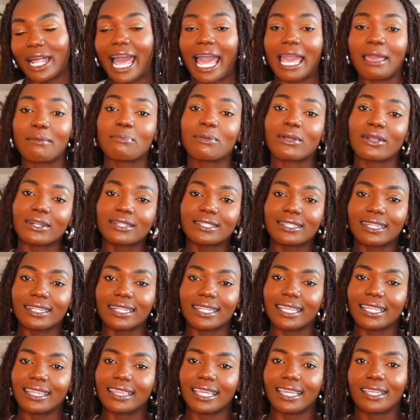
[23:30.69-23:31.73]
I
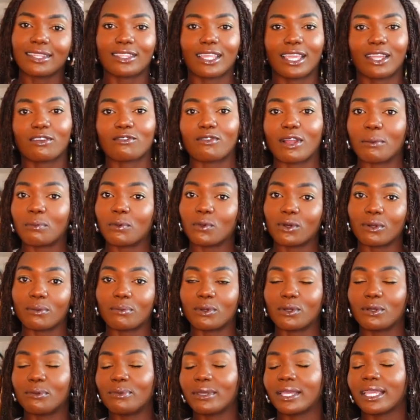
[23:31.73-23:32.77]
personally think they're
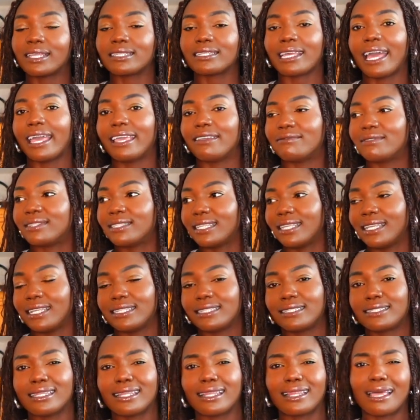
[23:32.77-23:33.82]
reputable because I have
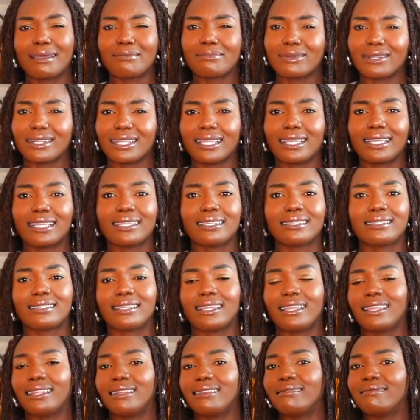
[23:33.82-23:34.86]
seen celebrities
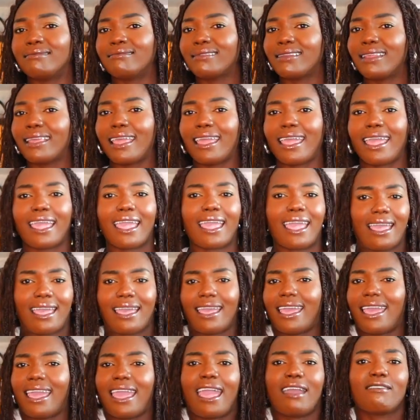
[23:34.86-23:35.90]
and
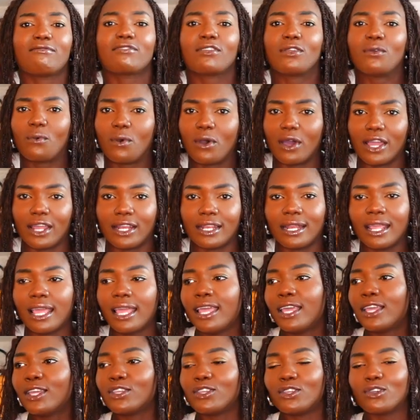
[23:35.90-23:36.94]
everyone
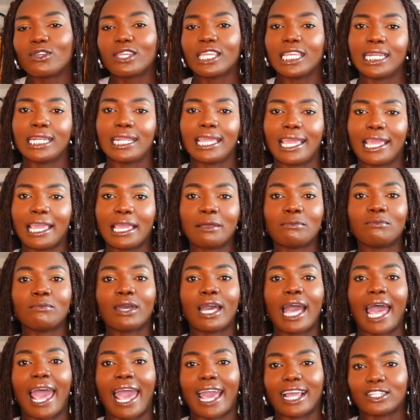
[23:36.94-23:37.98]
you can name
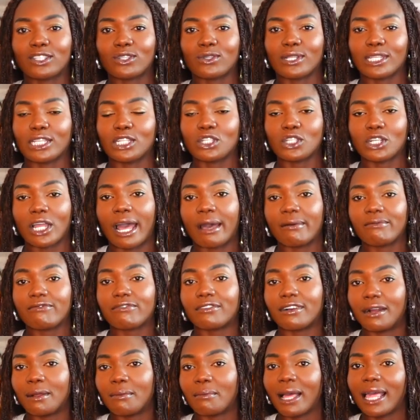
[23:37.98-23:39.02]
actually shop
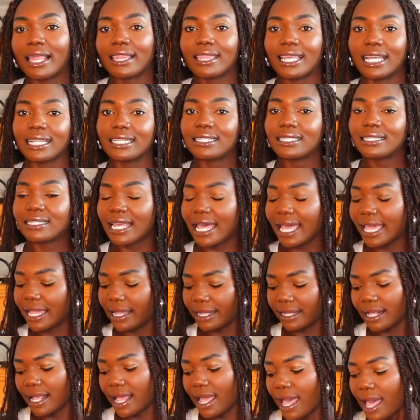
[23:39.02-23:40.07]
from that
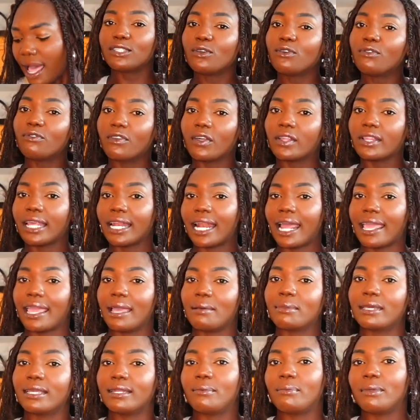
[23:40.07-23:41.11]
site. I do feel that I
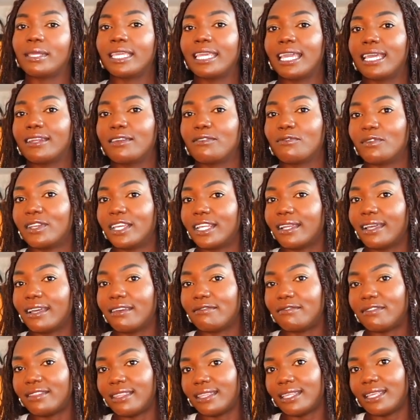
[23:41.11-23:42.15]
am going to be getting rid
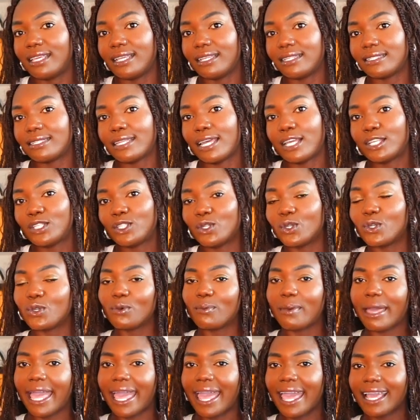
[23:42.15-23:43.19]
of these two
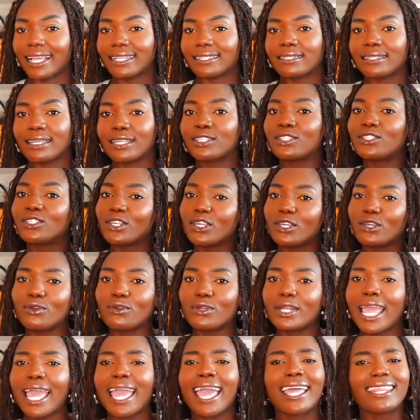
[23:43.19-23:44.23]
bags
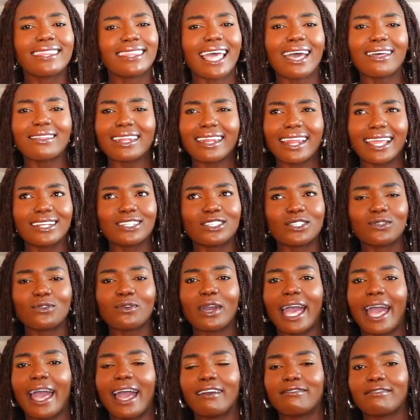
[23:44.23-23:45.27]
soon, now that I do
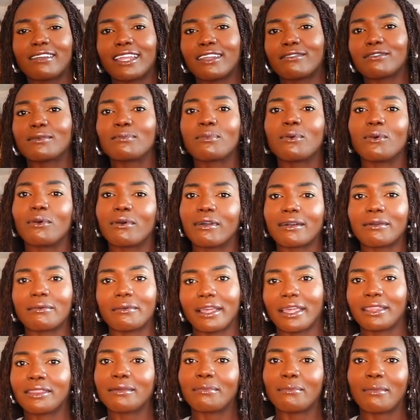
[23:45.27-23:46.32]
have a rapport
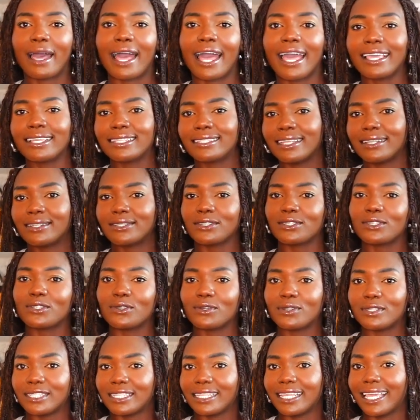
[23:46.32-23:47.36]
with my sales
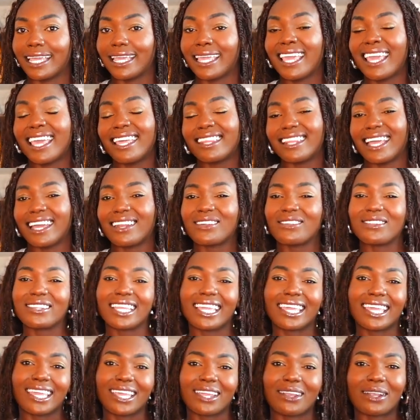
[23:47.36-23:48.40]
associate, not
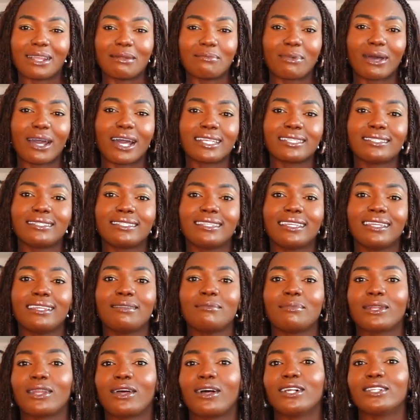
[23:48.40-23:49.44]
only here in Boston
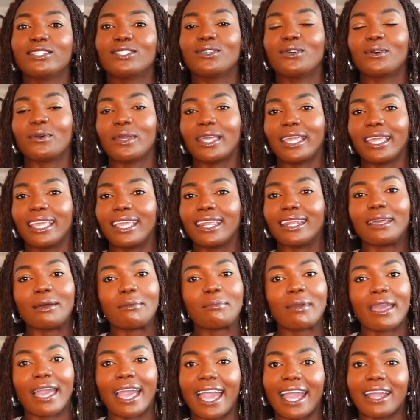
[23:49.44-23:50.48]
but also in
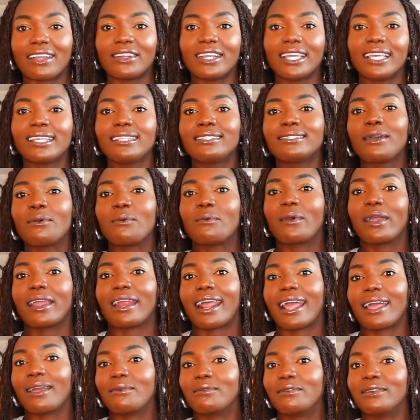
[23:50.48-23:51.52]
Paris,
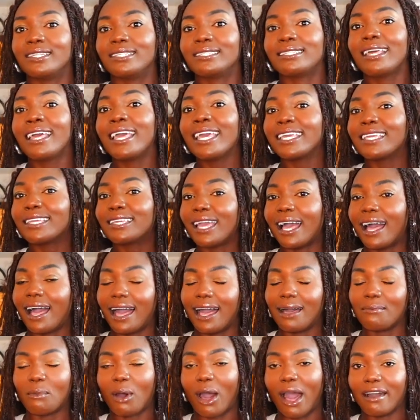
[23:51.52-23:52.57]
where I was
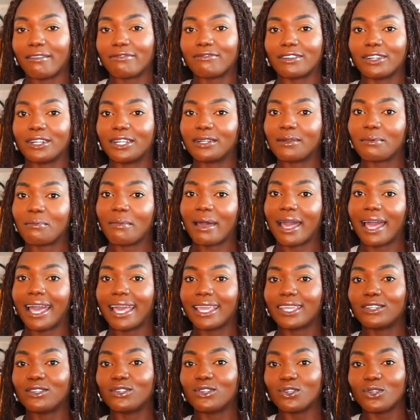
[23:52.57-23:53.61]
offered
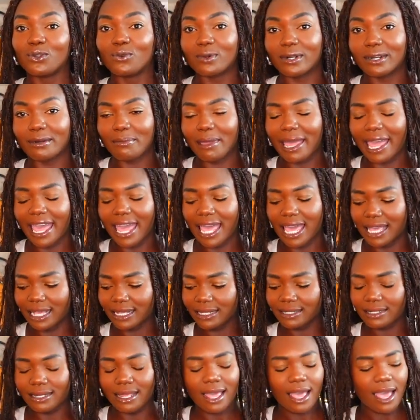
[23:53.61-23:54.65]
my newer
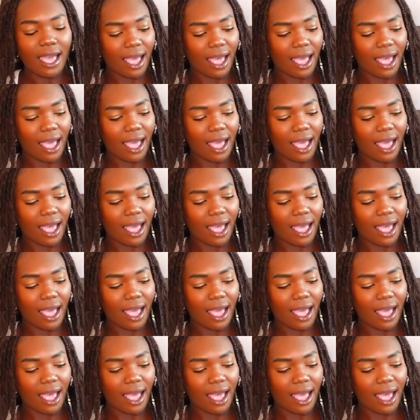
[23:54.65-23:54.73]
bags.